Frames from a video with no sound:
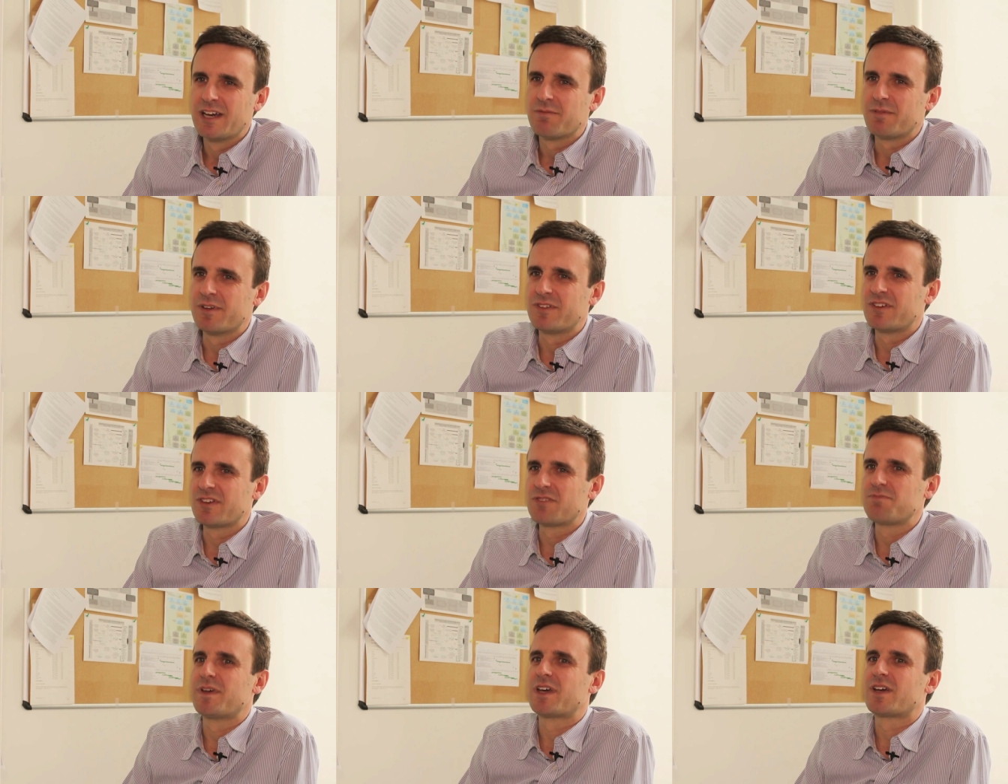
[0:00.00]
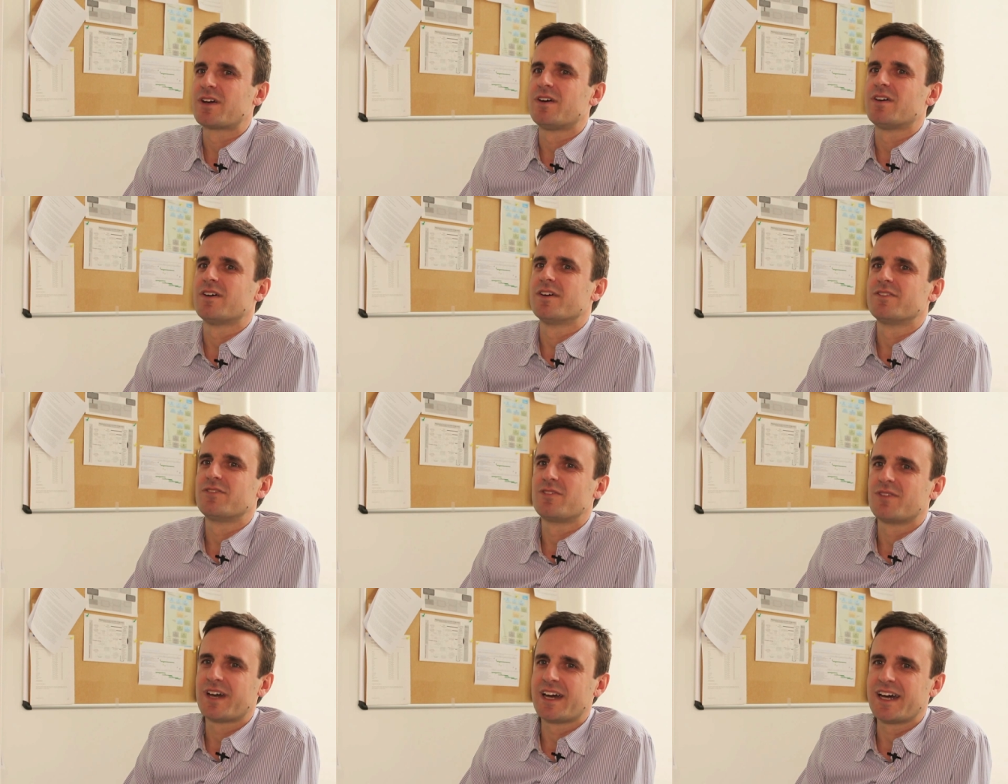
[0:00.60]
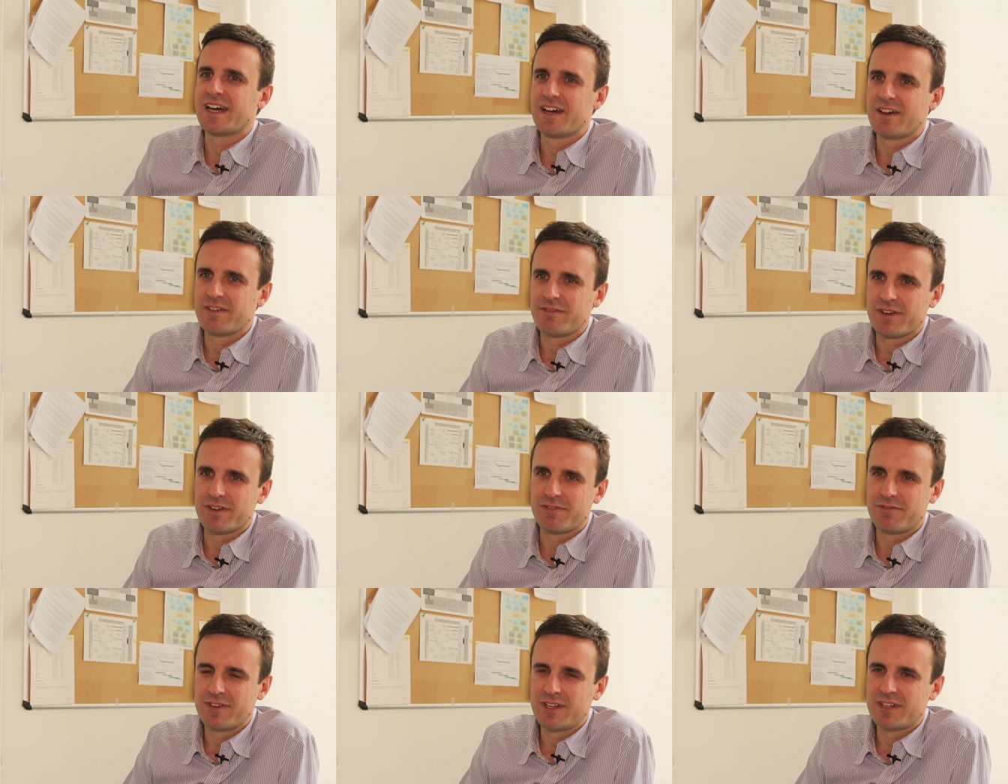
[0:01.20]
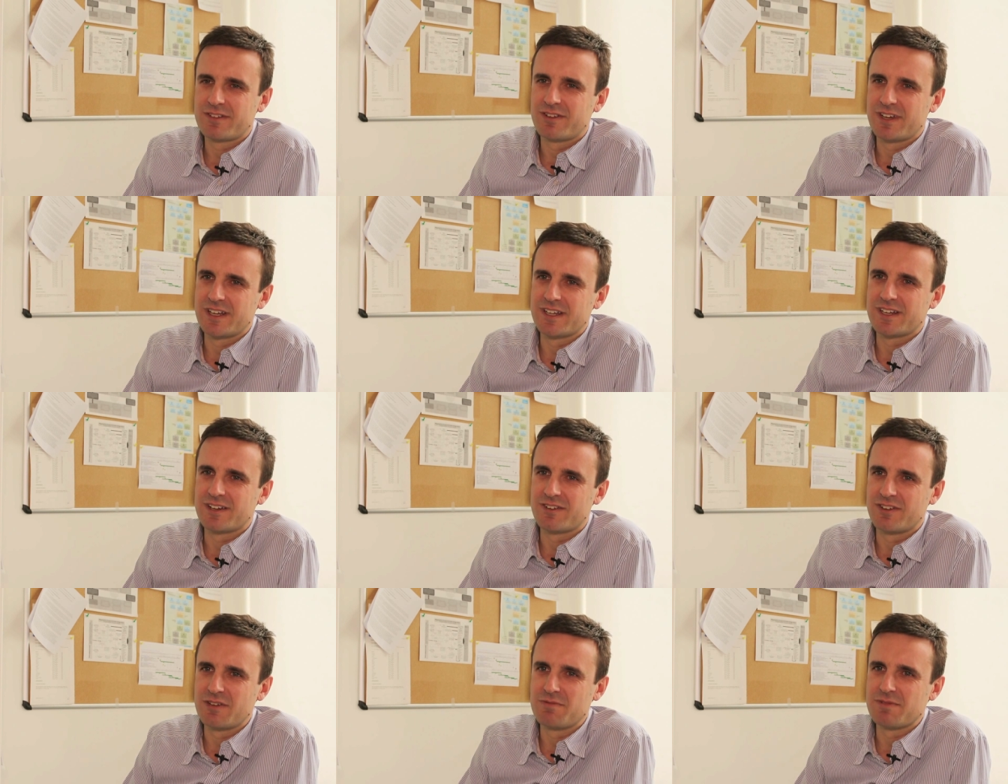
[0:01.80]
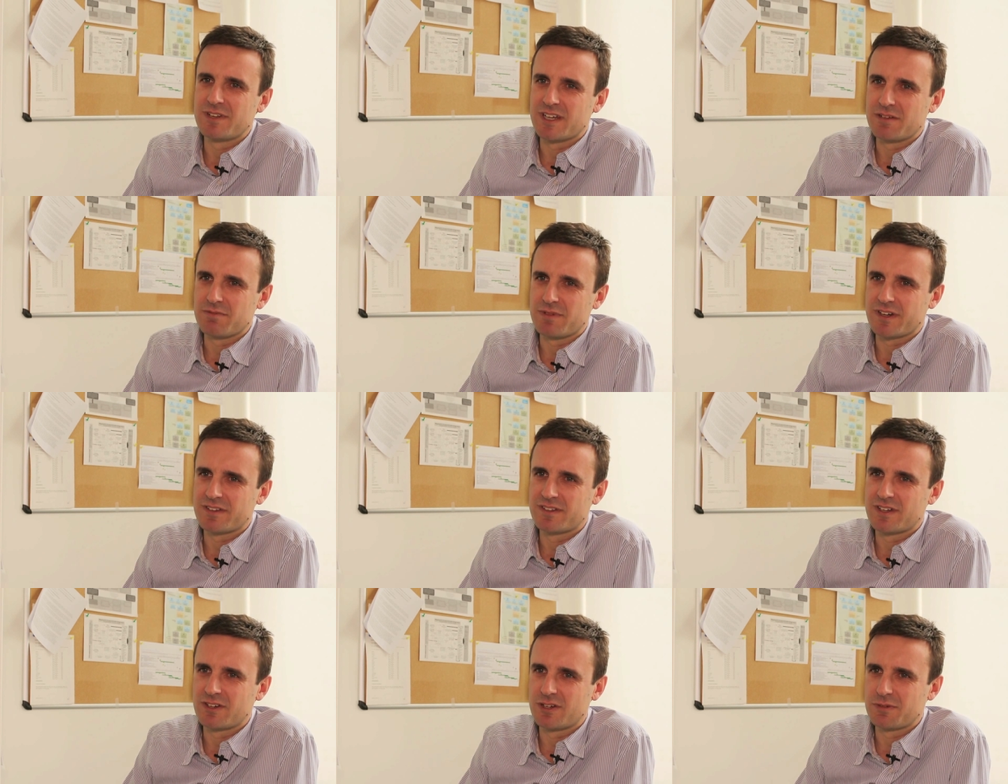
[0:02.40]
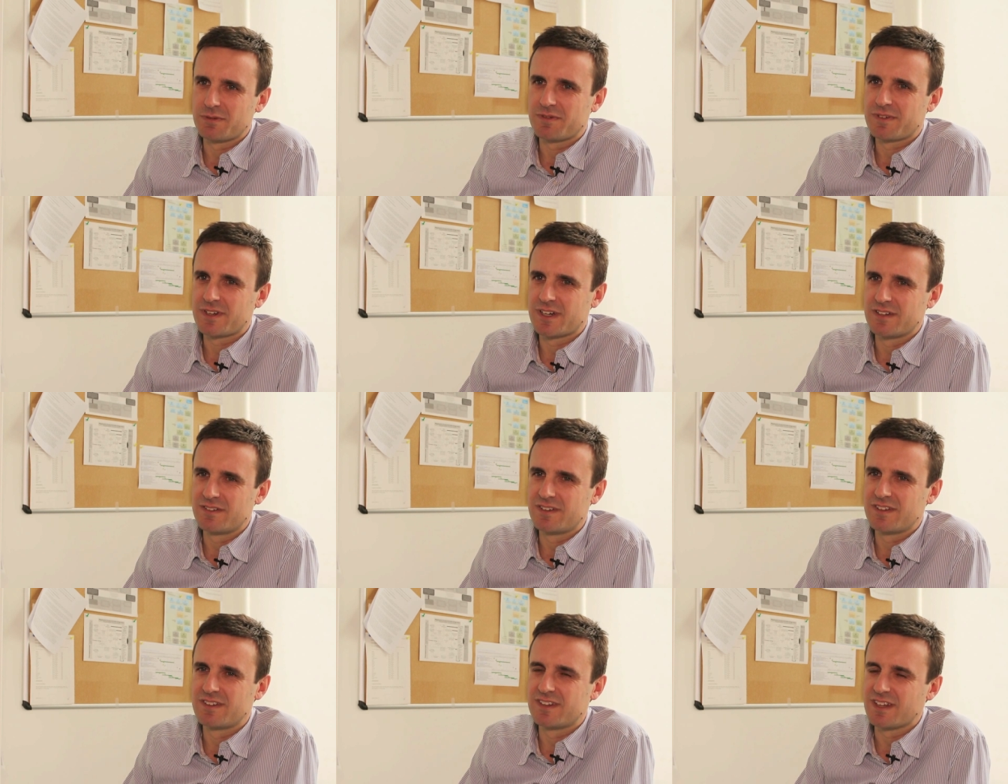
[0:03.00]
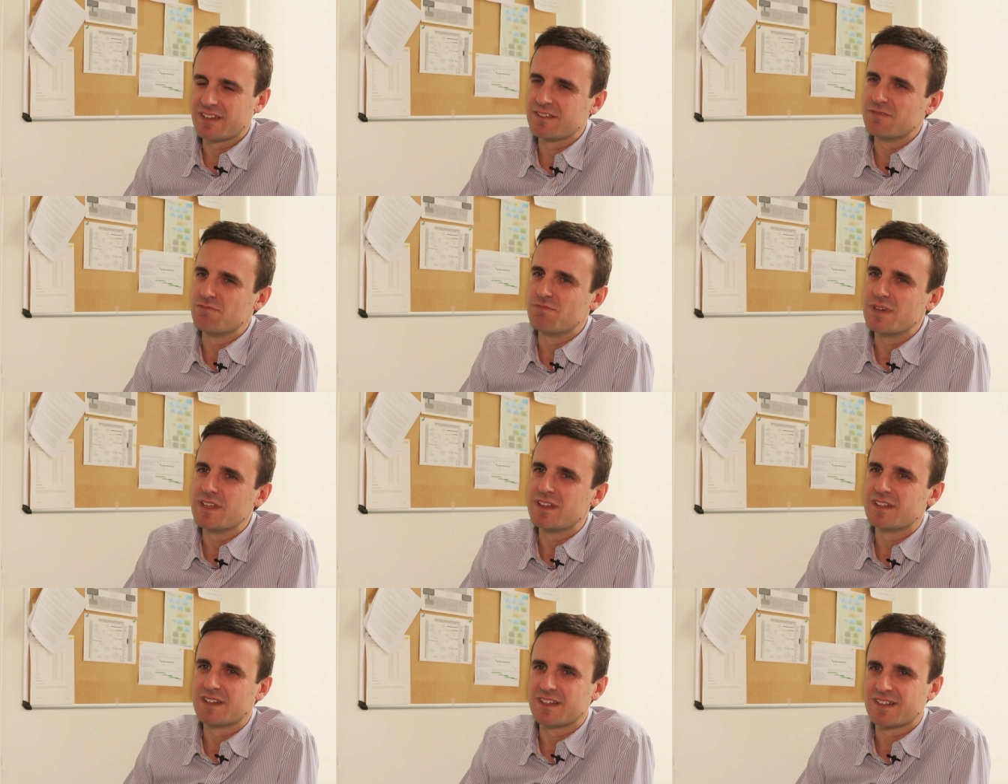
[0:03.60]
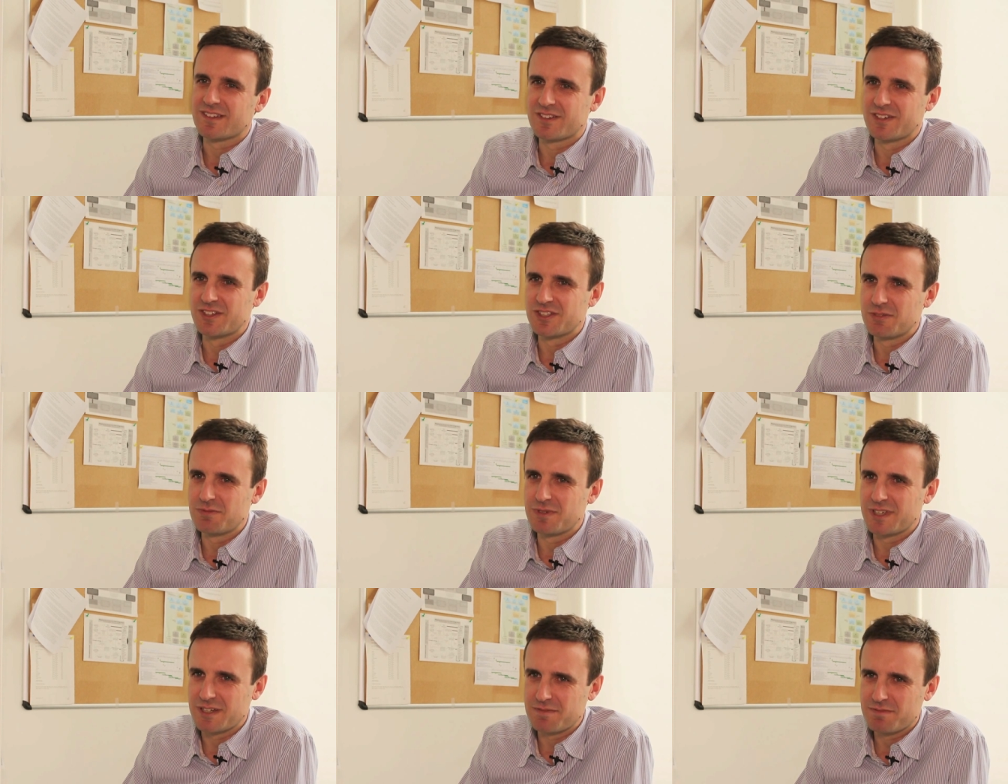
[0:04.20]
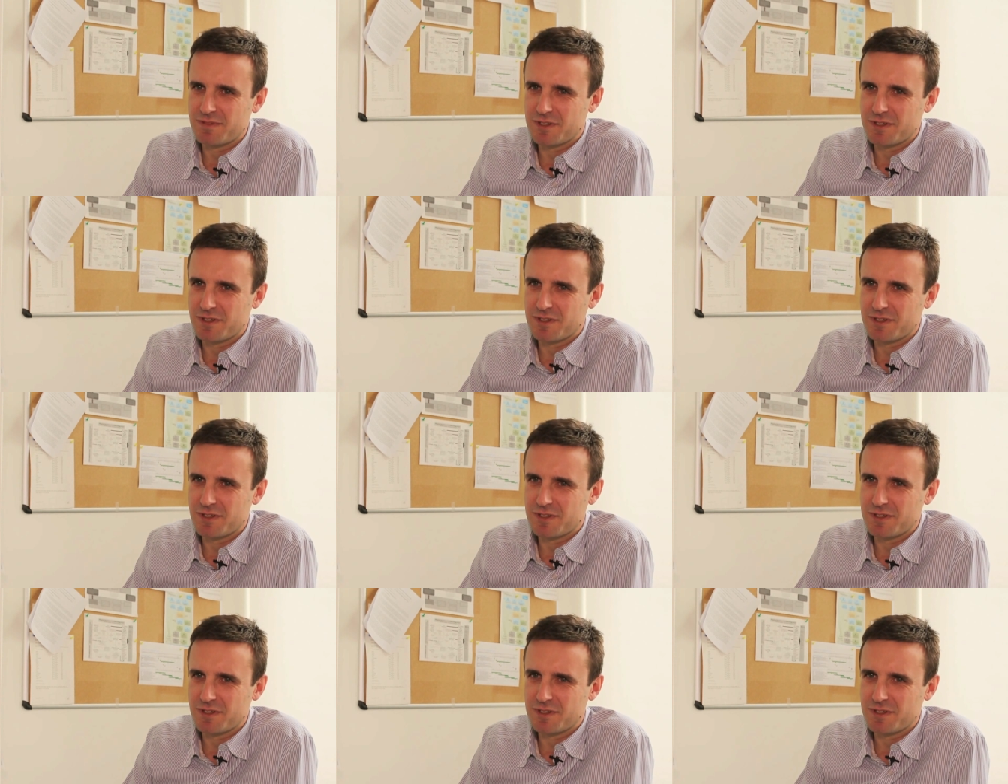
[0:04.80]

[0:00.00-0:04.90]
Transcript: but just because you have a free trade agreement amongst a group of countries doesn't mean that it's going to be